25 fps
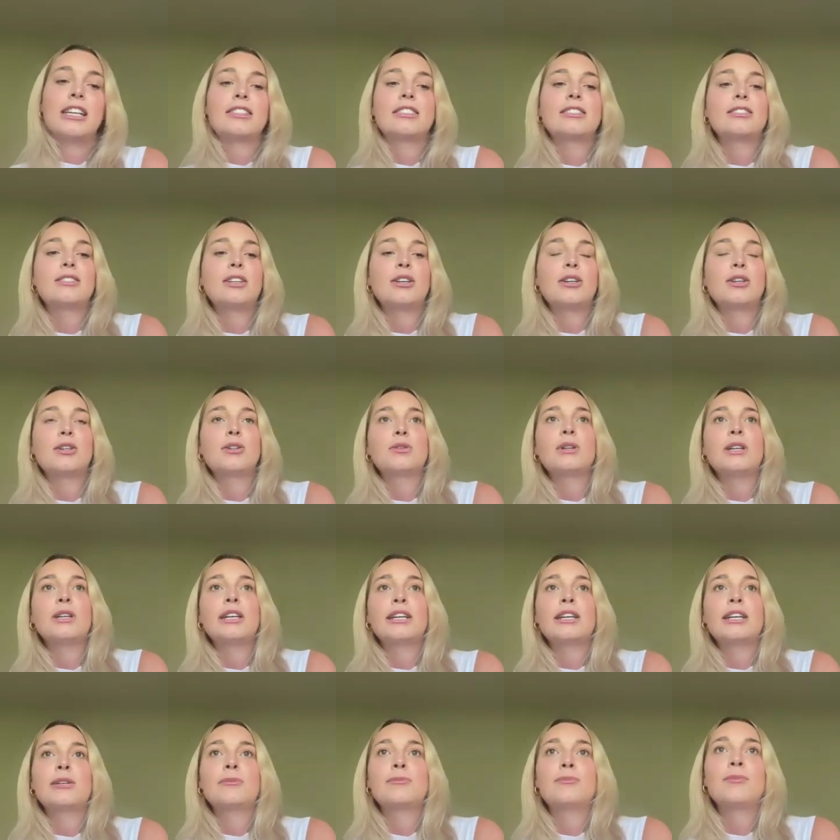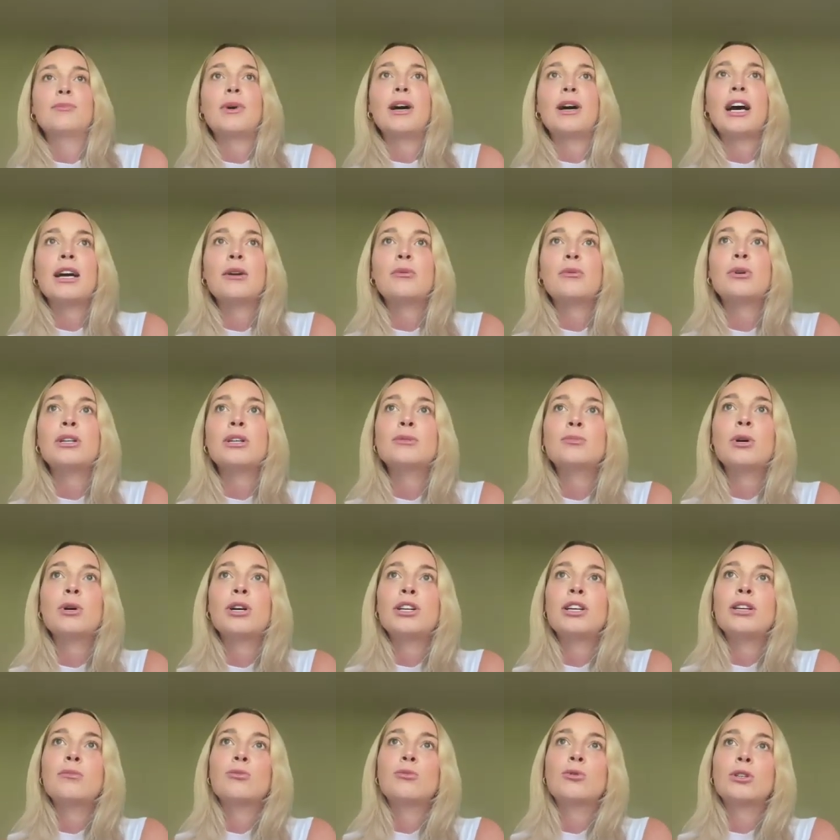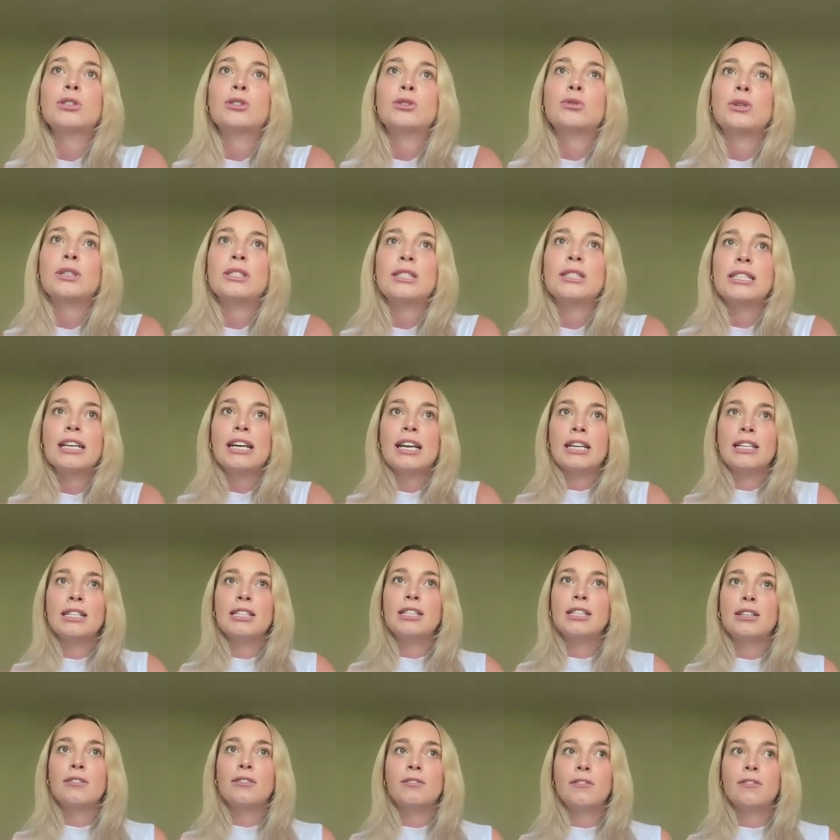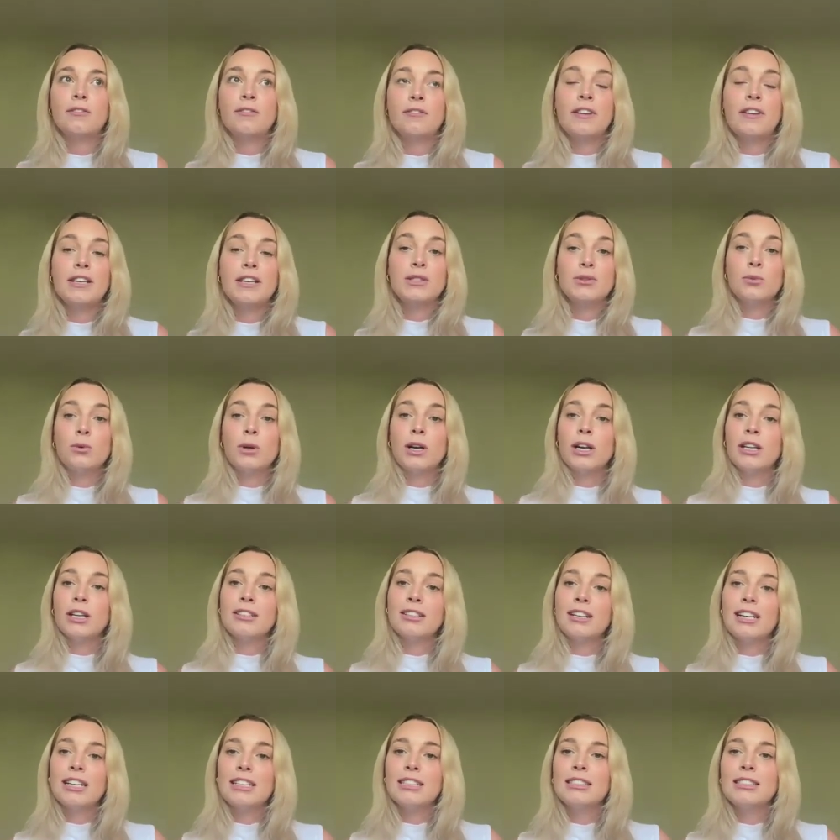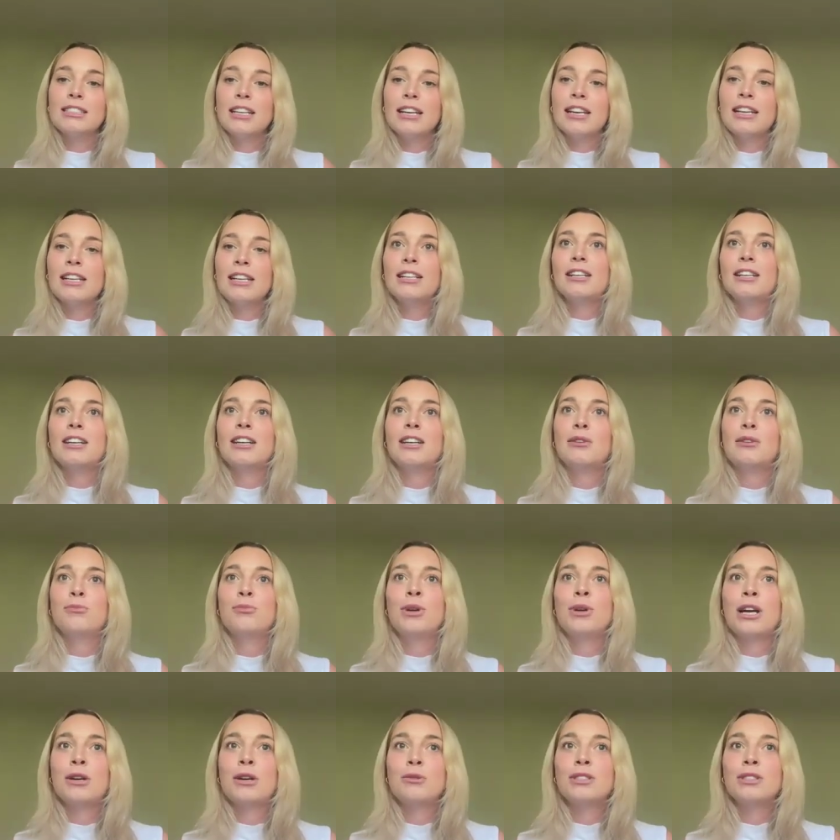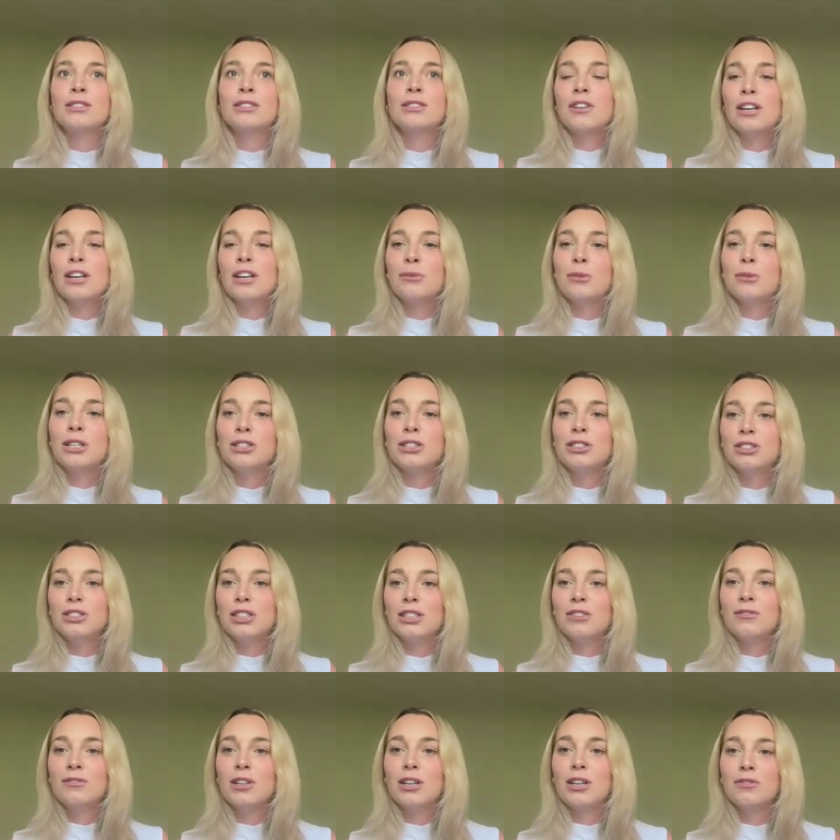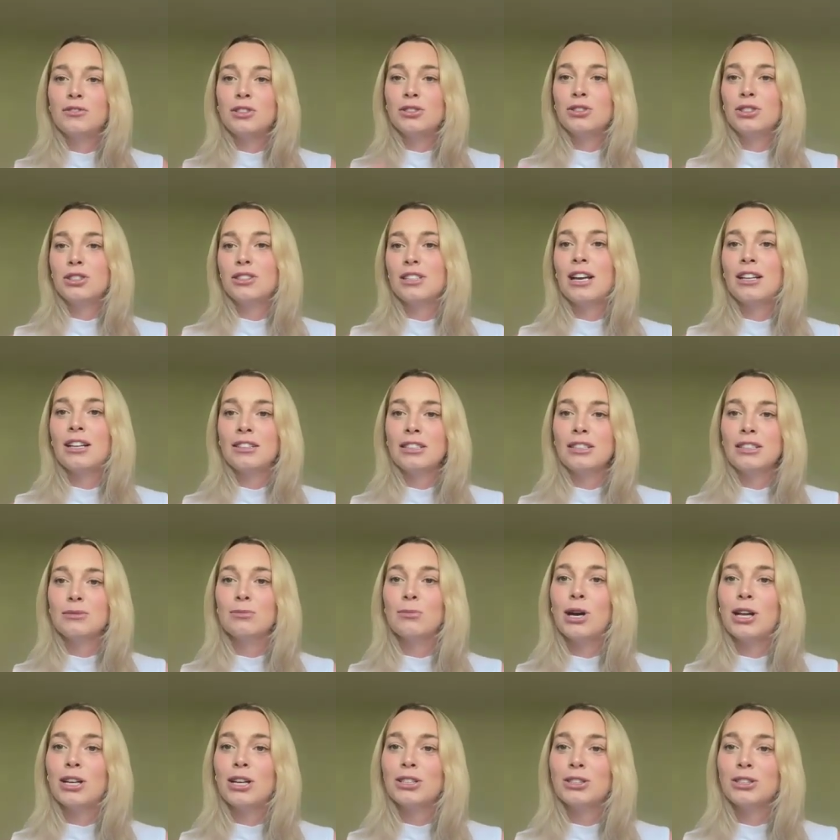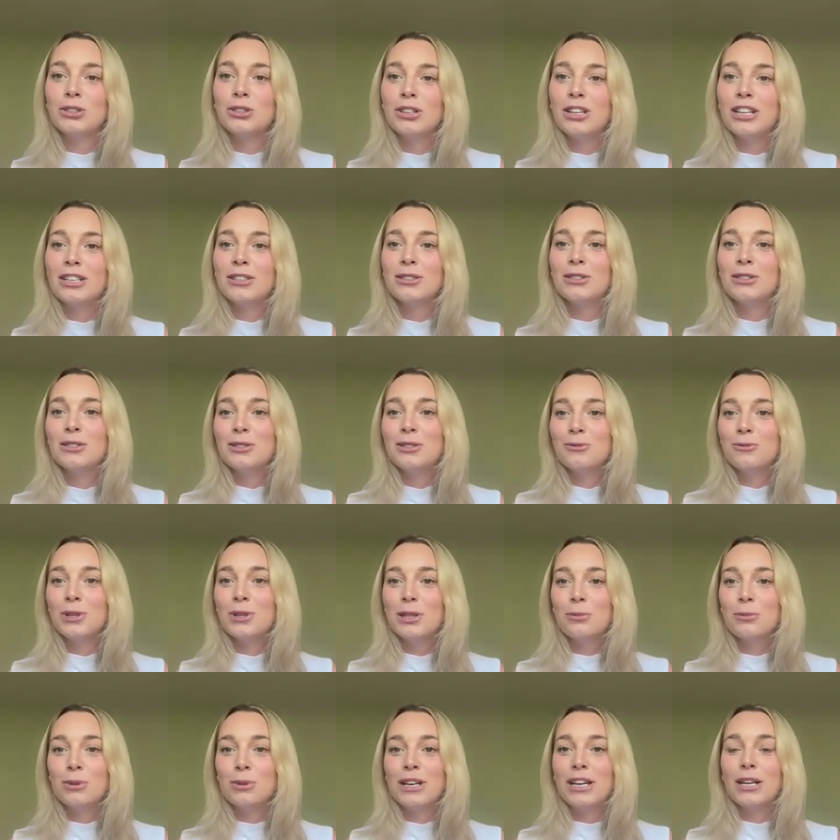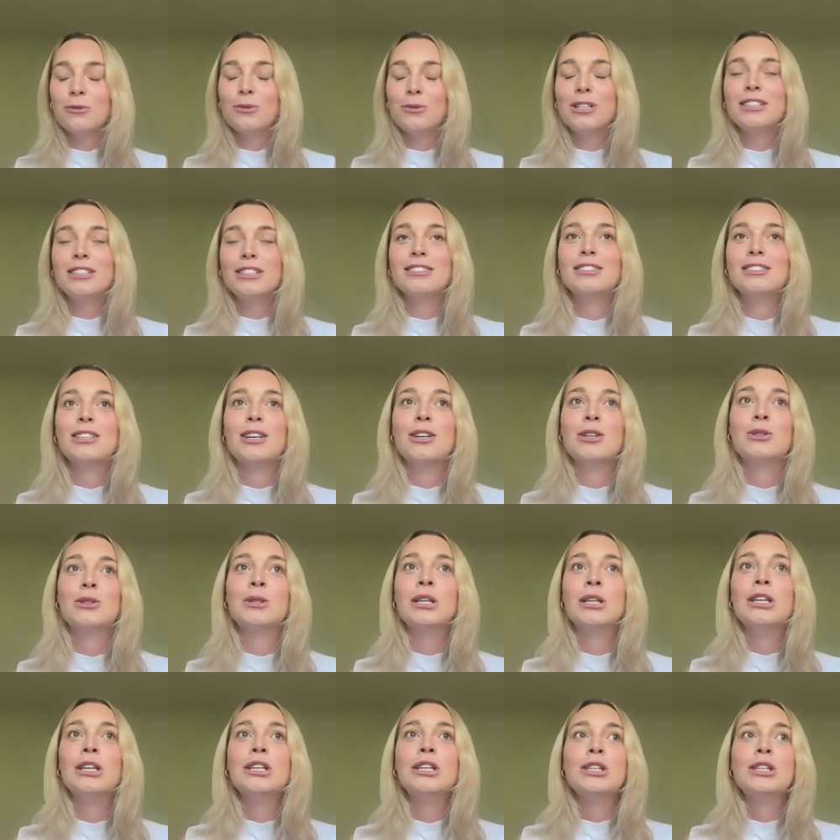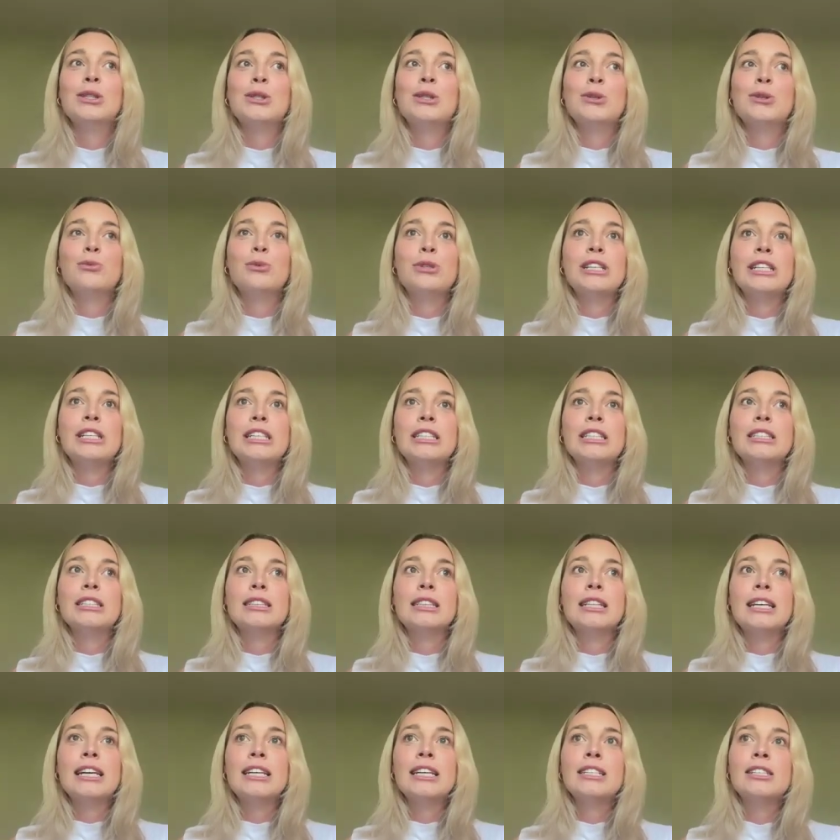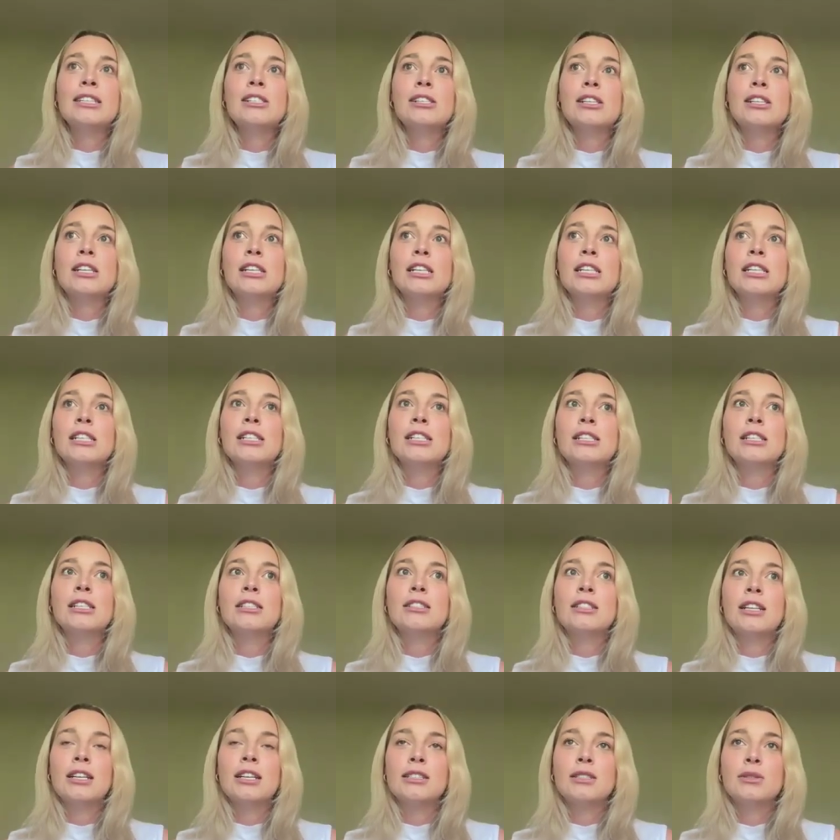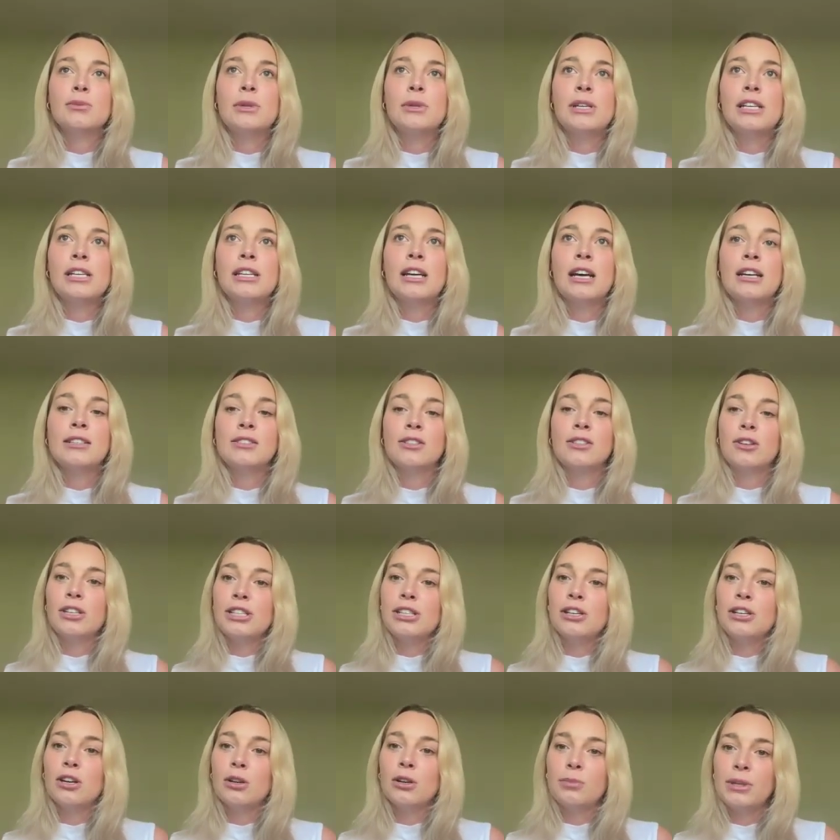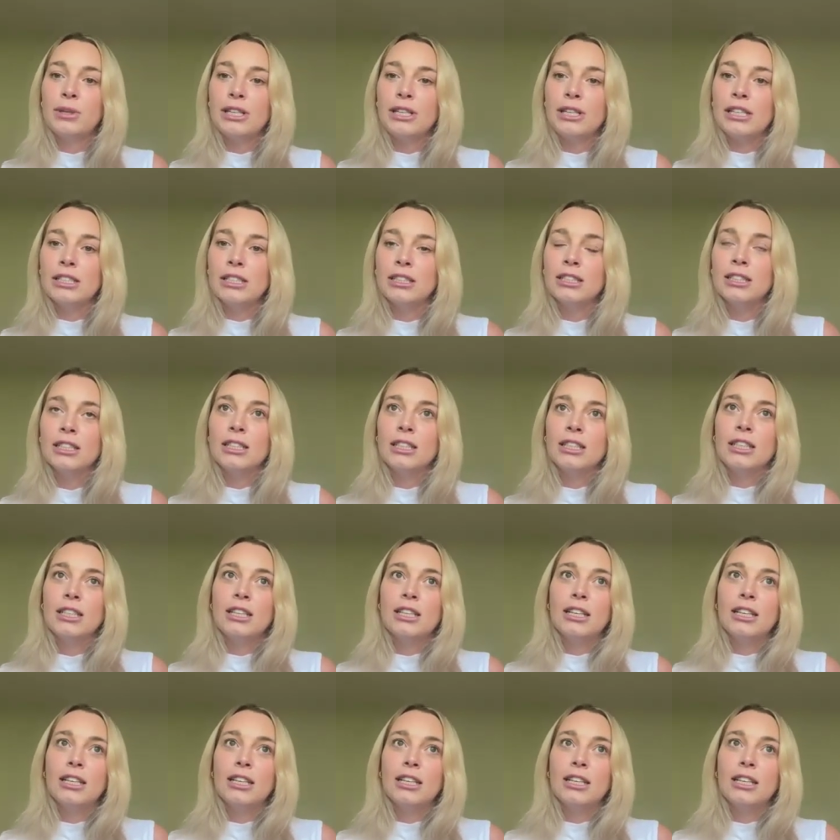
correct. So I was brought in more towards the end of phase one, I'd say, but I was very much involved in just at least monitoring what the plan was. So we landed on NetSuite as our ERP.